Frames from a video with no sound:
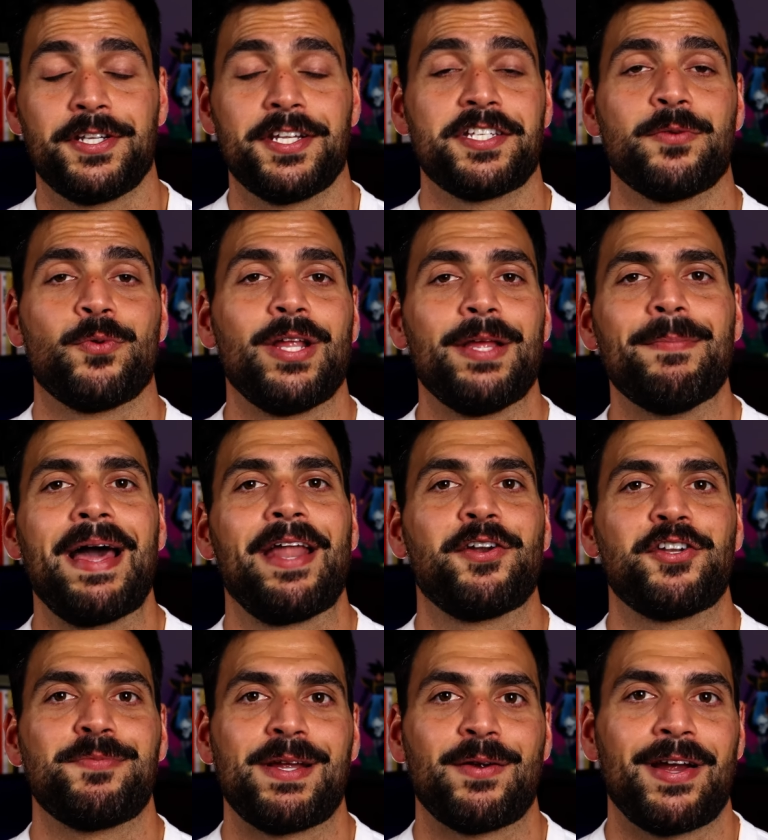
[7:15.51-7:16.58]
It doesn't really matter
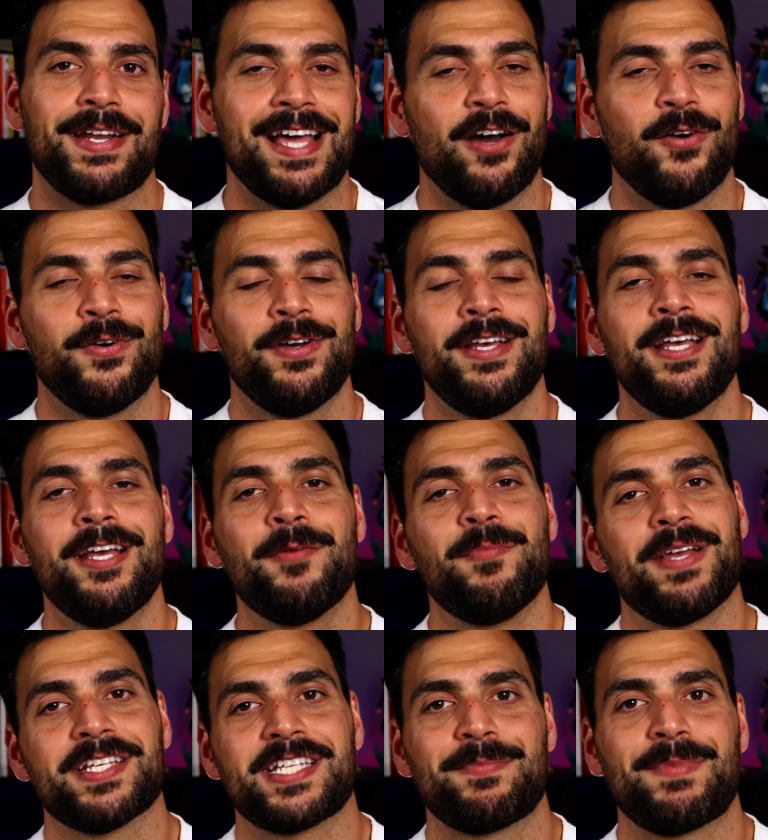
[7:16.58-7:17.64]
to me right now
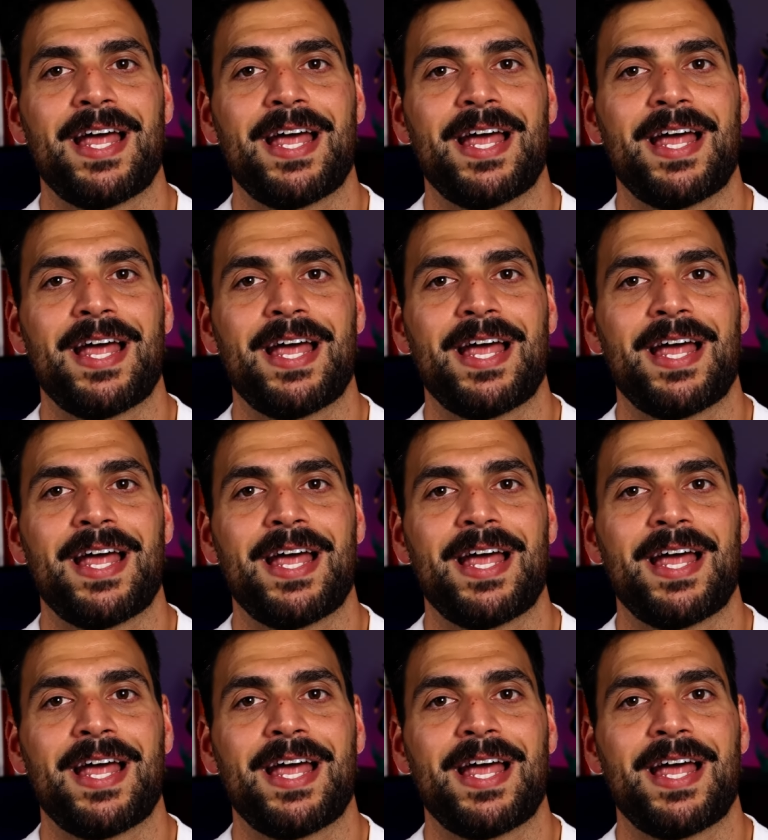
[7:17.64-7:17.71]
because I'm